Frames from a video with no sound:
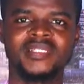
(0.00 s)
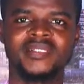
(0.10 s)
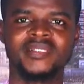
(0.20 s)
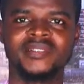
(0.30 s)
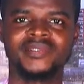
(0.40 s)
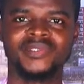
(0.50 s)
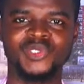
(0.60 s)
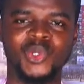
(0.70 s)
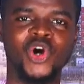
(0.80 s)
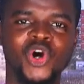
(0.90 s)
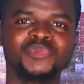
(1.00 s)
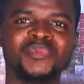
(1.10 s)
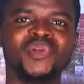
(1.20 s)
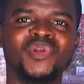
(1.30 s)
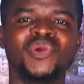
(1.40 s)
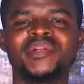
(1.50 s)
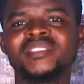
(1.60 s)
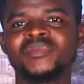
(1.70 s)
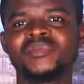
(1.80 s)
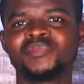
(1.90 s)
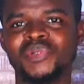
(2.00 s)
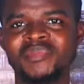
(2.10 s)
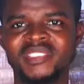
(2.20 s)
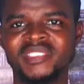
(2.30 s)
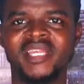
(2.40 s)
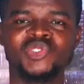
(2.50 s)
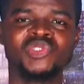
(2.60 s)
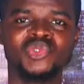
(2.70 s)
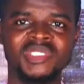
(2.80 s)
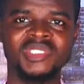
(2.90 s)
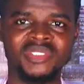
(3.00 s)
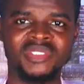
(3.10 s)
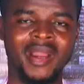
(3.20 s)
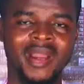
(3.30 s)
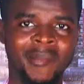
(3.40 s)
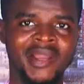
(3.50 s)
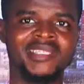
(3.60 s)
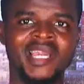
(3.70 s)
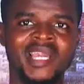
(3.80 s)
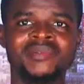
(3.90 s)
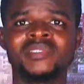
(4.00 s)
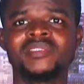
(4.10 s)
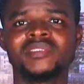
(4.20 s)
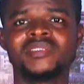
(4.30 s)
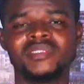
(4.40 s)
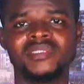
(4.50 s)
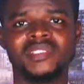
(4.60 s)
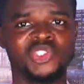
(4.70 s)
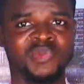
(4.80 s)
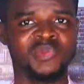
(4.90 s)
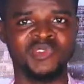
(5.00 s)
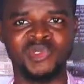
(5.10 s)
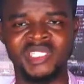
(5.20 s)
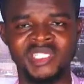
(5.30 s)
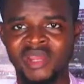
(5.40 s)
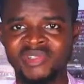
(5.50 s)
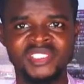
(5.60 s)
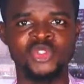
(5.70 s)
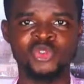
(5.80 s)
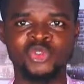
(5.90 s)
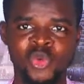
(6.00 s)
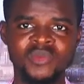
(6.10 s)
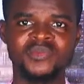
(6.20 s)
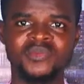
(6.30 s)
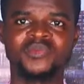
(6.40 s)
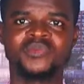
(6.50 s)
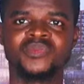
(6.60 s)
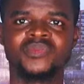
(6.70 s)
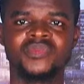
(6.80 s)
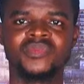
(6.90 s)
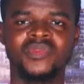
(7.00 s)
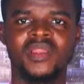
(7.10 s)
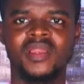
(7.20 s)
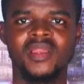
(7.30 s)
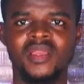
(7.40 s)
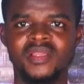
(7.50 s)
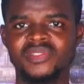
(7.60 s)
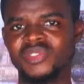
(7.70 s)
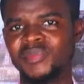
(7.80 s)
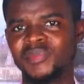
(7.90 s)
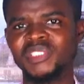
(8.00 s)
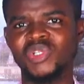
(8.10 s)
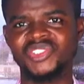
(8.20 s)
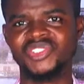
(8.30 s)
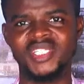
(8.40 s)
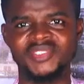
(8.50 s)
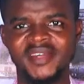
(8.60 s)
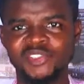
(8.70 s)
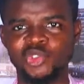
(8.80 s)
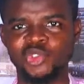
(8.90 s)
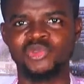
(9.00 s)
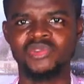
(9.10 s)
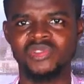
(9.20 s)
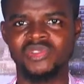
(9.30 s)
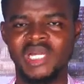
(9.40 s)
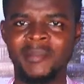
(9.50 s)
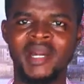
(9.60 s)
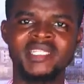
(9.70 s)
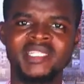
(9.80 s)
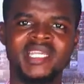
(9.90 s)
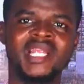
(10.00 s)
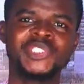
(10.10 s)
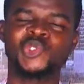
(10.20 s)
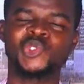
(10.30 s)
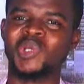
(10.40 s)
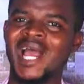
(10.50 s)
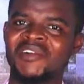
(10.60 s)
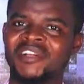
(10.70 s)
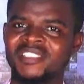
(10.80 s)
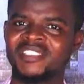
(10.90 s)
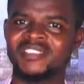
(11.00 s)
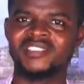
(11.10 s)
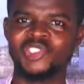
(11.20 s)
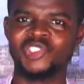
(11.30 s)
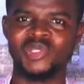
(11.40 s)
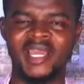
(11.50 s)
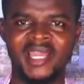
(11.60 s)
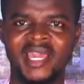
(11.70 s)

So Hush Puppy already promised that he's going to give Abba Kyari a sum of money. I really don't know. So the money was transferred to Abba Kyari to arrest this other guy